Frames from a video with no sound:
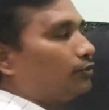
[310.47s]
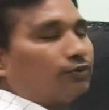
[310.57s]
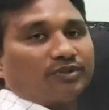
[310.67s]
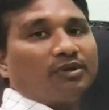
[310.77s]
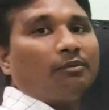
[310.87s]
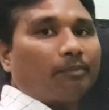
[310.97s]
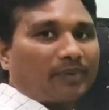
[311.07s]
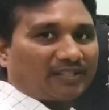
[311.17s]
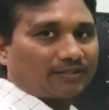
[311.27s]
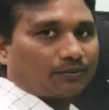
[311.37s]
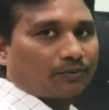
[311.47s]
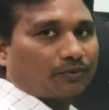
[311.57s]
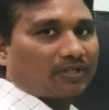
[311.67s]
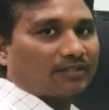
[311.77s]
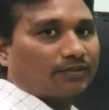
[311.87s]
use pressure
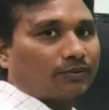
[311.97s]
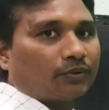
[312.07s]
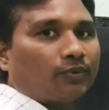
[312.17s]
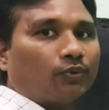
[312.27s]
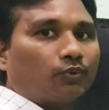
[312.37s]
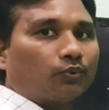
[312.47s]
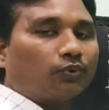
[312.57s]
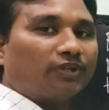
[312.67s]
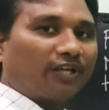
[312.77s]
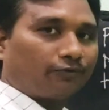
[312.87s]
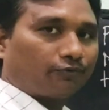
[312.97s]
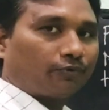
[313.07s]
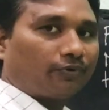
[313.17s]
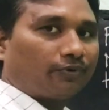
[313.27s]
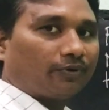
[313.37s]
cookers to cook their
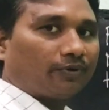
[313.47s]
food.